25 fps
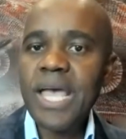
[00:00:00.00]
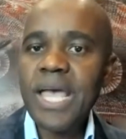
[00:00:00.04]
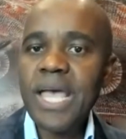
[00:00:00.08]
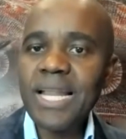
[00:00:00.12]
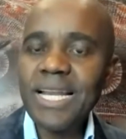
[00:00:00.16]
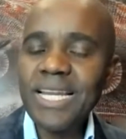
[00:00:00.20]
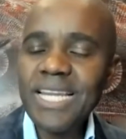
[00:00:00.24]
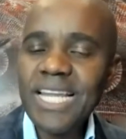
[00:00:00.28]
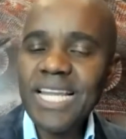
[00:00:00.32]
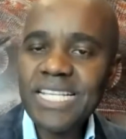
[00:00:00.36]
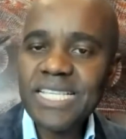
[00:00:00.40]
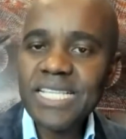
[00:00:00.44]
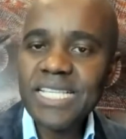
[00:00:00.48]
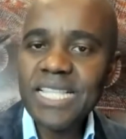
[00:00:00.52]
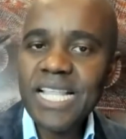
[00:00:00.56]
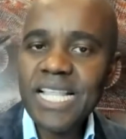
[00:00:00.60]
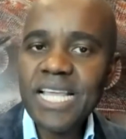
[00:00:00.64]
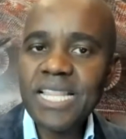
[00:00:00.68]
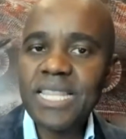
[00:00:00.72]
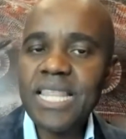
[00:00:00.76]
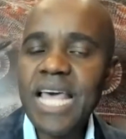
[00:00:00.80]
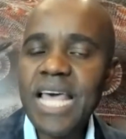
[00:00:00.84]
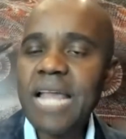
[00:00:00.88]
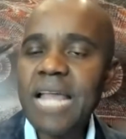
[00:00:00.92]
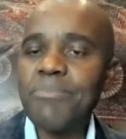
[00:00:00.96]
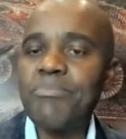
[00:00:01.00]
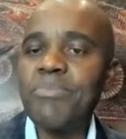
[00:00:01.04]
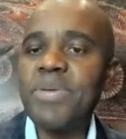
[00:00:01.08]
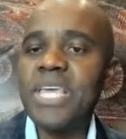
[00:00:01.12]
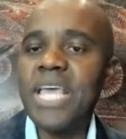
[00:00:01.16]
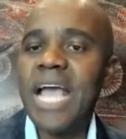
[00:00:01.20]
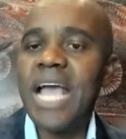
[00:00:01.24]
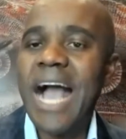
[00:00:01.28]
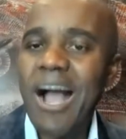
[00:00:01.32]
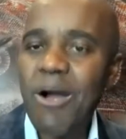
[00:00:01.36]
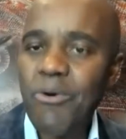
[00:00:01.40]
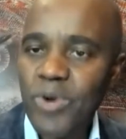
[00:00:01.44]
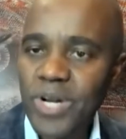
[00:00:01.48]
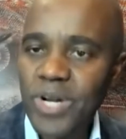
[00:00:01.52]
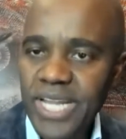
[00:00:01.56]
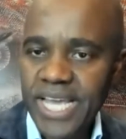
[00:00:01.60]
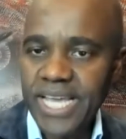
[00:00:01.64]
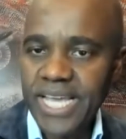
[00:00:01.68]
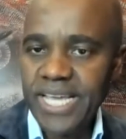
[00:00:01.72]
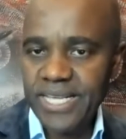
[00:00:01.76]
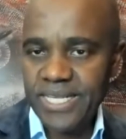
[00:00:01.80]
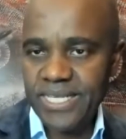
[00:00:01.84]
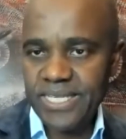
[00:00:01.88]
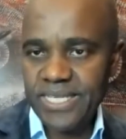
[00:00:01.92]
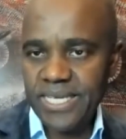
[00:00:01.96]
And let that be our
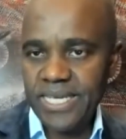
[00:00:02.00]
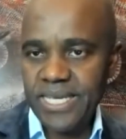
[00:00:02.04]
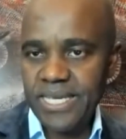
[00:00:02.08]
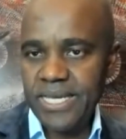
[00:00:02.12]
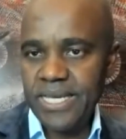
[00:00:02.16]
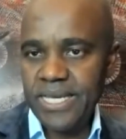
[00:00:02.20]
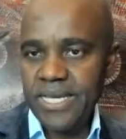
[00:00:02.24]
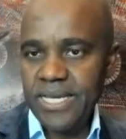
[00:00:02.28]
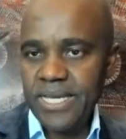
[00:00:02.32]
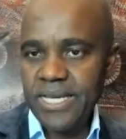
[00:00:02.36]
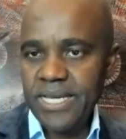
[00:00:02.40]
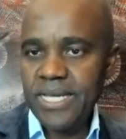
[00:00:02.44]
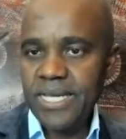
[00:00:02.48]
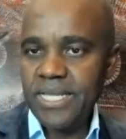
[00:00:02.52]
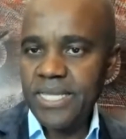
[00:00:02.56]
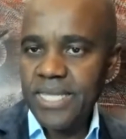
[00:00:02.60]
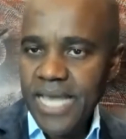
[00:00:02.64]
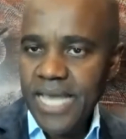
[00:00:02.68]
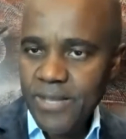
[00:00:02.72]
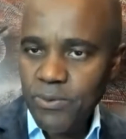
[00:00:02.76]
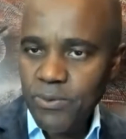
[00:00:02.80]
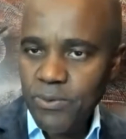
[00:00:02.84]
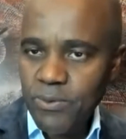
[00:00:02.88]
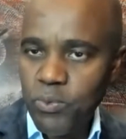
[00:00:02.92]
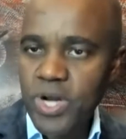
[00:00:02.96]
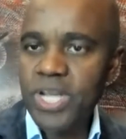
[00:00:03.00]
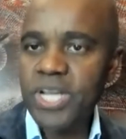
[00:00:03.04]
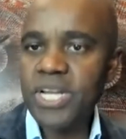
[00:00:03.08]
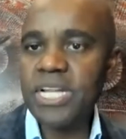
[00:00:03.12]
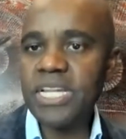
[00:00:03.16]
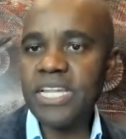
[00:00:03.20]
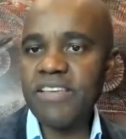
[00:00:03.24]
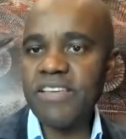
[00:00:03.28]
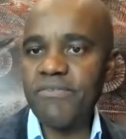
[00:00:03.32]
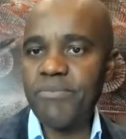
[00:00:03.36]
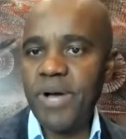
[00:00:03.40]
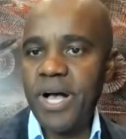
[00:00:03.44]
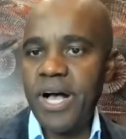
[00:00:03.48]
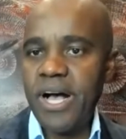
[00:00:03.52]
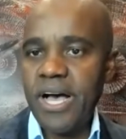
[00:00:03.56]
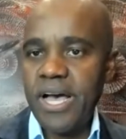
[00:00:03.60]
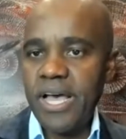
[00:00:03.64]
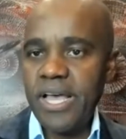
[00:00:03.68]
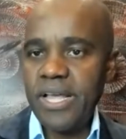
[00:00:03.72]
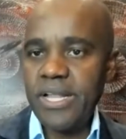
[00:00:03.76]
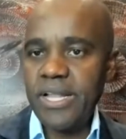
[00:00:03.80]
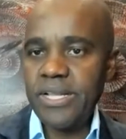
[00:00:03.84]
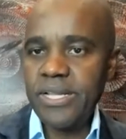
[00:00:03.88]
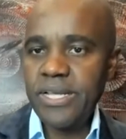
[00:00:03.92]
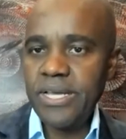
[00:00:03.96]
legacy that we're going to leave
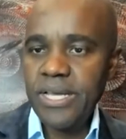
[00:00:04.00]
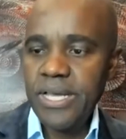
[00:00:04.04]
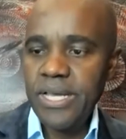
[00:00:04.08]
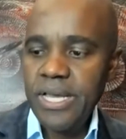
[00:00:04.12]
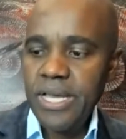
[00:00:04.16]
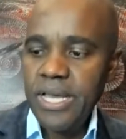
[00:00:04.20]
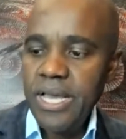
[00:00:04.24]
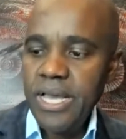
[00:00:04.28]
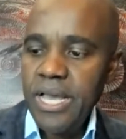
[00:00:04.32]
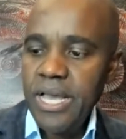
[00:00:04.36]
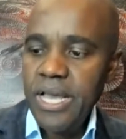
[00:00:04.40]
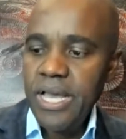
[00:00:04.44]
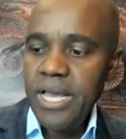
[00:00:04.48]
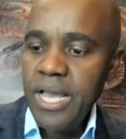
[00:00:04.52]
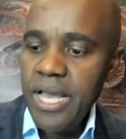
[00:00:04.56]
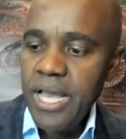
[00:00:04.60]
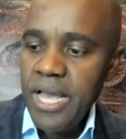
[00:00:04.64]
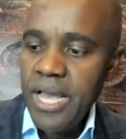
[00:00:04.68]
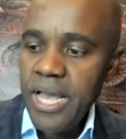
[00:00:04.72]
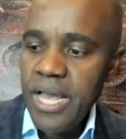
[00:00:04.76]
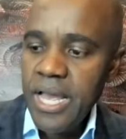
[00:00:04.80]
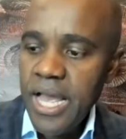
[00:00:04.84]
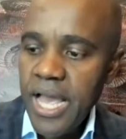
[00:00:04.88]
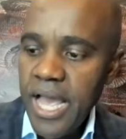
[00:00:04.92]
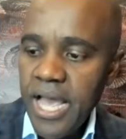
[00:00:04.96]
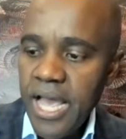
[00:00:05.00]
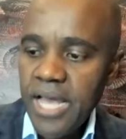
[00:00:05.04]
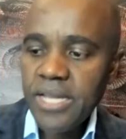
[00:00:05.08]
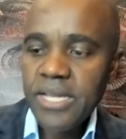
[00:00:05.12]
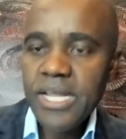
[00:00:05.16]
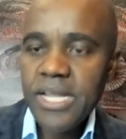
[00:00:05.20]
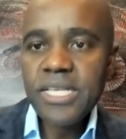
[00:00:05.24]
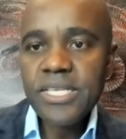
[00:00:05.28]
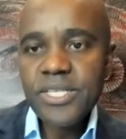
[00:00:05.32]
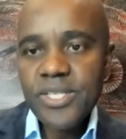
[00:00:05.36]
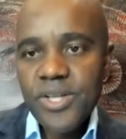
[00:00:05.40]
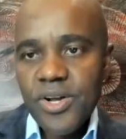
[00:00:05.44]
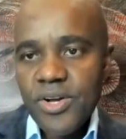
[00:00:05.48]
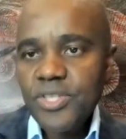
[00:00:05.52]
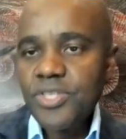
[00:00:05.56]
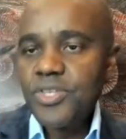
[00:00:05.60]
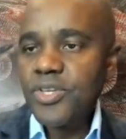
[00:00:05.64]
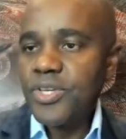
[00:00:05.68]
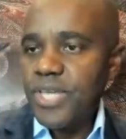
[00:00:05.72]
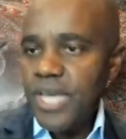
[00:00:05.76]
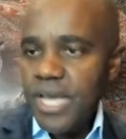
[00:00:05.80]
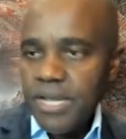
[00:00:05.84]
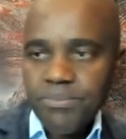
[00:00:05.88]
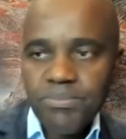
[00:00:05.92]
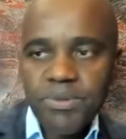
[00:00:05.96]
behind. And I start to
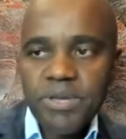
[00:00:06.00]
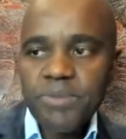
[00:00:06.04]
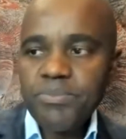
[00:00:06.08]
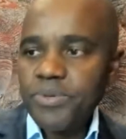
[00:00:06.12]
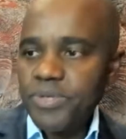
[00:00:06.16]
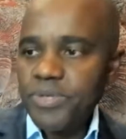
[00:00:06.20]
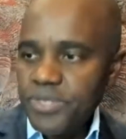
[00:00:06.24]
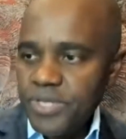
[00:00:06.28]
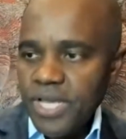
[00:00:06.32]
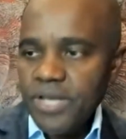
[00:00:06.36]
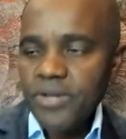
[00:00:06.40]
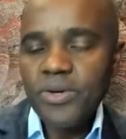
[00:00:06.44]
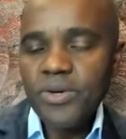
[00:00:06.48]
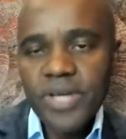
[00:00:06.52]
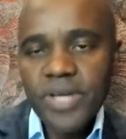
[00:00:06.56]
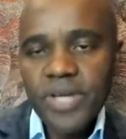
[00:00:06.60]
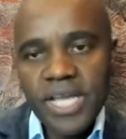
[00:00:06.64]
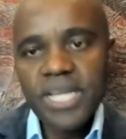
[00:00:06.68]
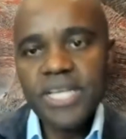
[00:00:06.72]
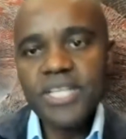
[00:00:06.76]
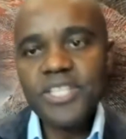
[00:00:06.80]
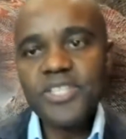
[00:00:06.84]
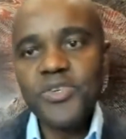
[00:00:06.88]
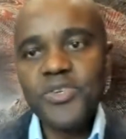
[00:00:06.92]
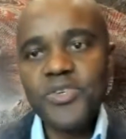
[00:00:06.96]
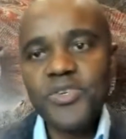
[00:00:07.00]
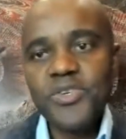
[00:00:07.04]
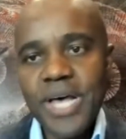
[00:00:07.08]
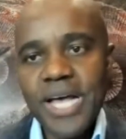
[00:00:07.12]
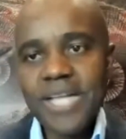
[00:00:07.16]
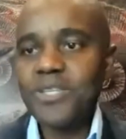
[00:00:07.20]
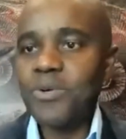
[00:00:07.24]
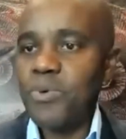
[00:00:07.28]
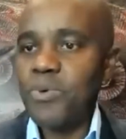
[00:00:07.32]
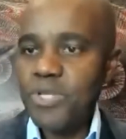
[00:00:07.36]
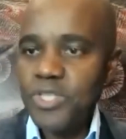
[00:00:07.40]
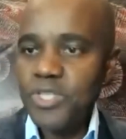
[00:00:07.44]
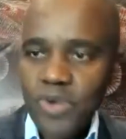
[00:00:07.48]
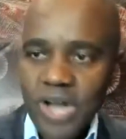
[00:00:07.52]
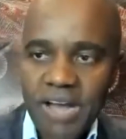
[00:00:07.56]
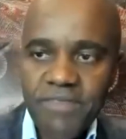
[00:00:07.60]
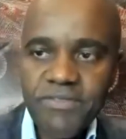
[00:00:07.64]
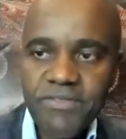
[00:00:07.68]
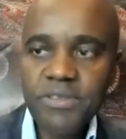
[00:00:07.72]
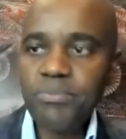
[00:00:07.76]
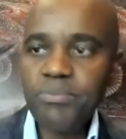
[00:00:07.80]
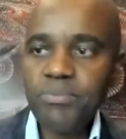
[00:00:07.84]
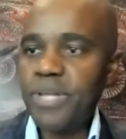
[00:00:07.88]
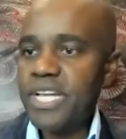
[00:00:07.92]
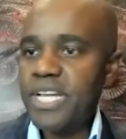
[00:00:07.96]
get people saying, okay, let's do that. So we
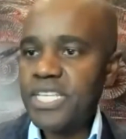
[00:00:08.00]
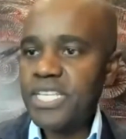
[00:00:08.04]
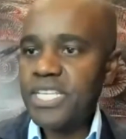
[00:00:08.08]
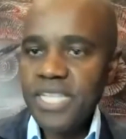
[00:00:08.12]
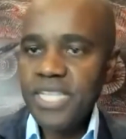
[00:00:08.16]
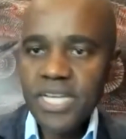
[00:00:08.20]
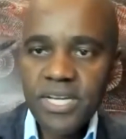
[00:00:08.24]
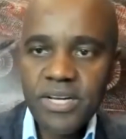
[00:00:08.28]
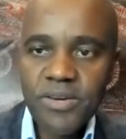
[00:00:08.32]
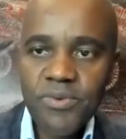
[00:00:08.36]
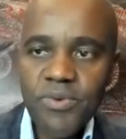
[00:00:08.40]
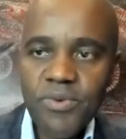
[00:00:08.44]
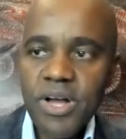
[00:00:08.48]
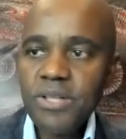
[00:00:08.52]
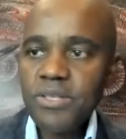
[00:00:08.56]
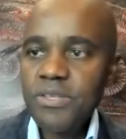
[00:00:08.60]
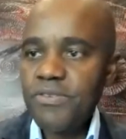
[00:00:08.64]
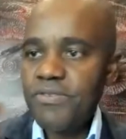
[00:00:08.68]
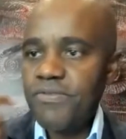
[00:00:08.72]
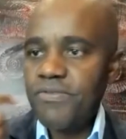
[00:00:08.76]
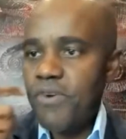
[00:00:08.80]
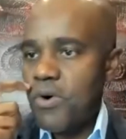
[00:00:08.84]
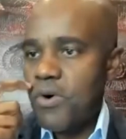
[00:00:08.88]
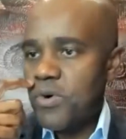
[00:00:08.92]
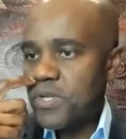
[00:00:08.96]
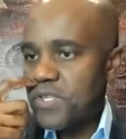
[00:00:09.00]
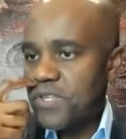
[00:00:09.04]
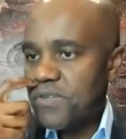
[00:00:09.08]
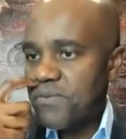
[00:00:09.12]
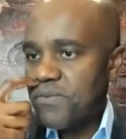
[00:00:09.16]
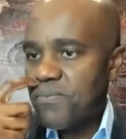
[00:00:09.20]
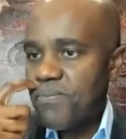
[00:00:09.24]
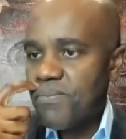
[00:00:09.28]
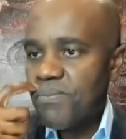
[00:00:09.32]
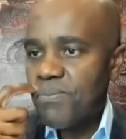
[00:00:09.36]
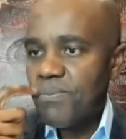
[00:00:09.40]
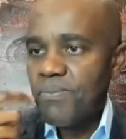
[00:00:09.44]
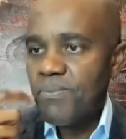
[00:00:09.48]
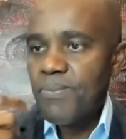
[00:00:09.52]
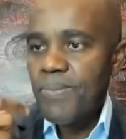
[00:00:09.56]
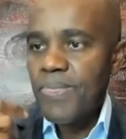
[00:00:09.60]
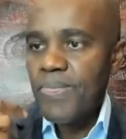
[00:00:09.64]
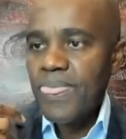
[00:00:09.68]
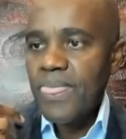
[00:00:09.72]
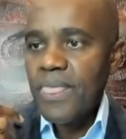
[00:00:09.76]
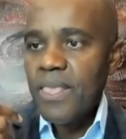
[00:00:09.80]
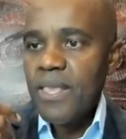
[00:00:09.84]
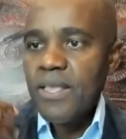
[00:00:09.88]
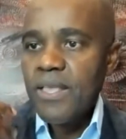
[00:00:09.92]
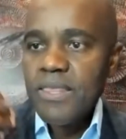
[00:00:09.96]
draft a plan, send it around to folks.
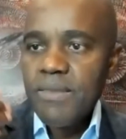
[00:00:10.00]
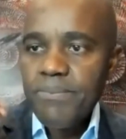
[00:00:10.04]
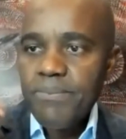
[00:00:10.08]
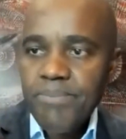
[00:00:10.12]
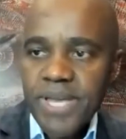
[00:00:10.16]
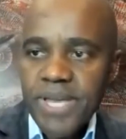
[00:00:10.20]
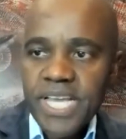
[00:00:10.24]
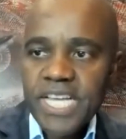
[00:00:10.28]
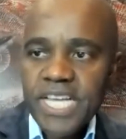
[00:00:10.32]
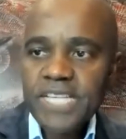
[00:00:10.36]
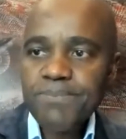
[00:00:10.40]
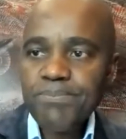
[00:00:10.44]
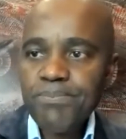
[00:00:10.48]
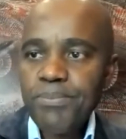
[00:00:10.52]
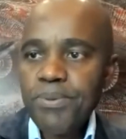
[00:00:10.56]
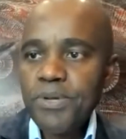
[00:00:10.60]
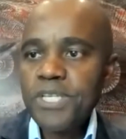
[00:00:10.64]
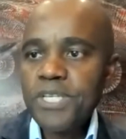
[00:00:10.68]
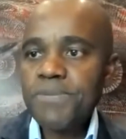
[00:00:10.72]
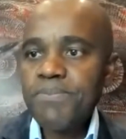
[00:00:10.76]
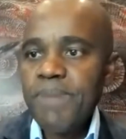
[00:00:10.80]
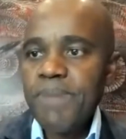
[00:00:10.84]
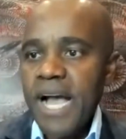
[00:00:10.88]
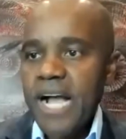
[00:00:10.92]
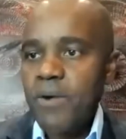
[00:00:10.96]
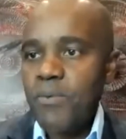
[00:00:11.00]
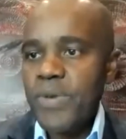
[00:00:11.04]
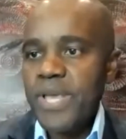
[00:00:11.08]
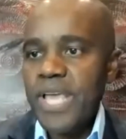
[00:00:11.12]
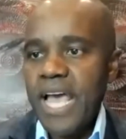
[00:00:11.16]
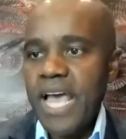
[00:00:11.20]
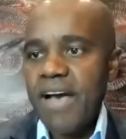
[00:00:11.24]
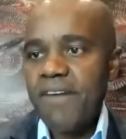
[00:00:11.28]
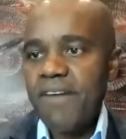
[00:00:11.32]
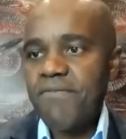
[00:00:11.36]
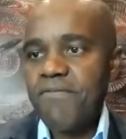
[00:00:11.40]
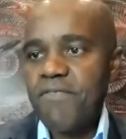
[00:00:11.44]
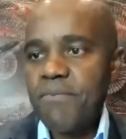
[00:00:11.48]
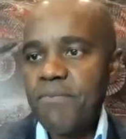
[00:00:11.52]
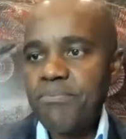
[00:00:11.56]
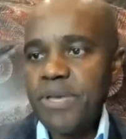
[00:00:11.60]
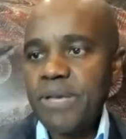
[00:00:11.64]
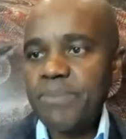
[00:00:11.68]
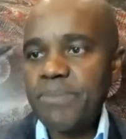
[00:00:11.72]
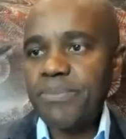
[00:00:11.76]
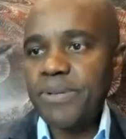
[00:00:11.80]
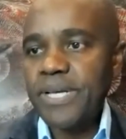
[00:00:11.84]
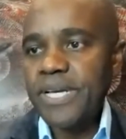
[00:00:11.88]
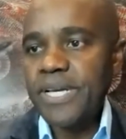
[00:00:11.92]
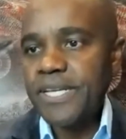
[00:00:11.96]
The biggest pushback we have from
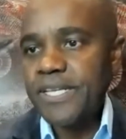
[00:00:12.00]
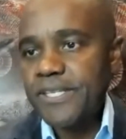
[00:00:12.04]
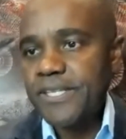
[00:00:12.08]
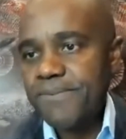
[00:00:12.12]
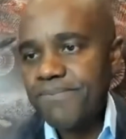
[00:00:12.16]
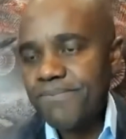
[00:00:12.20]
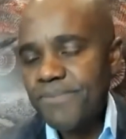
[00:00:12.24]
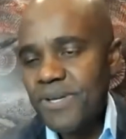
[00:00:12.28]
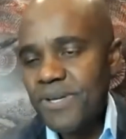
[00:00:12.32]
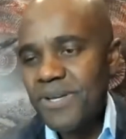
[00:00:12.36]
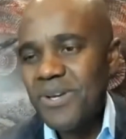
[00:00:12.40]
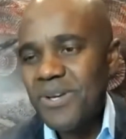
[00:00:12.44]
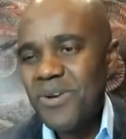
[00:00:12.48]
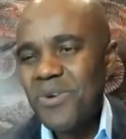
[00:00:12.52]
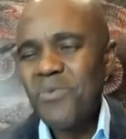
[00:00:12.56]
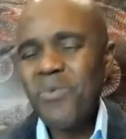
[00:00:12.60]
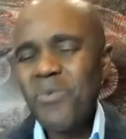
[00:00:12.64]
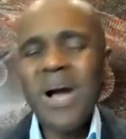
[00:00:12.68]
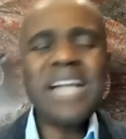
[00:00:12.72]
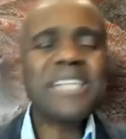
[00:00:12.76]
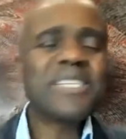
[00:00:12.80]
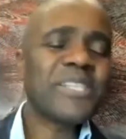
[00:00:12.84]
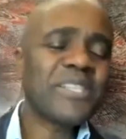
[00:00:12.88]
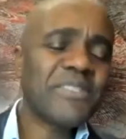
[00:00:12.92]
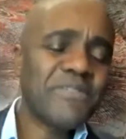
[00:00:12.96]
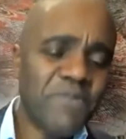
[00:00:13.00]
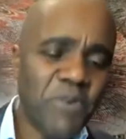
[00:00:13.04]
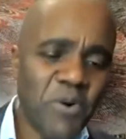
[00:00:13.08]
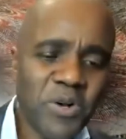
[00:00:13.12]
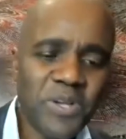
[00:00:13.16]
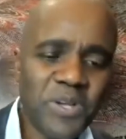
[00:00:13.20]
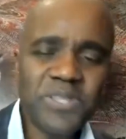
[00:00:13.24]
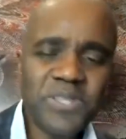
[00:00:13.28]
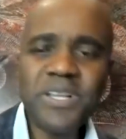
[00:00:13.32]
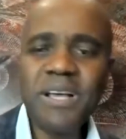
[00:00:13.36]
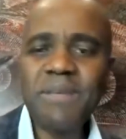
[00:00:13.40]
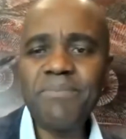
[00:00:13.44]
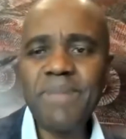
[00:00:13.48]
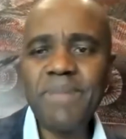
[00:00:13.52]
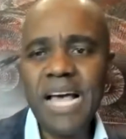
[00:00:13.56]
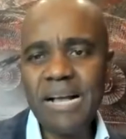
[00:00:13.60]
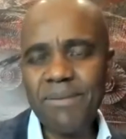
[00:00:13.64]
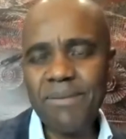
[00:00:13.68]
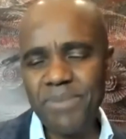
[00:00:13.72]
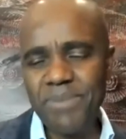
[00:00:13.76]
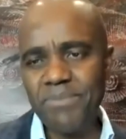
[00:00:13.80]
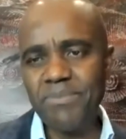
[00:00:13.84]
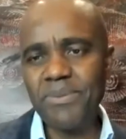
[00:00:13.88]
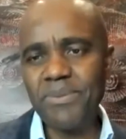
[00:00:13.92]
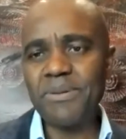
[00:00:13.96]
people is, why just focus on
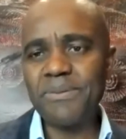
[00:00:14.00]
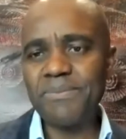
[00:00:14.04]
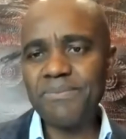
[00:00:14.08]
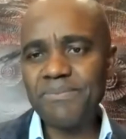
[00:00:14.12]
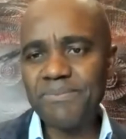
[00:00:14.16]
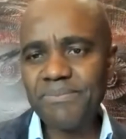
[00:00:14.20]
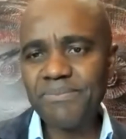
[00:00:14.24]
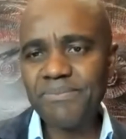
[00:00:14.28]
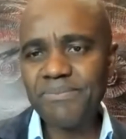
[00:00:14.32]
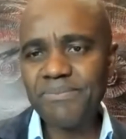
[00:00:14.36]
black people?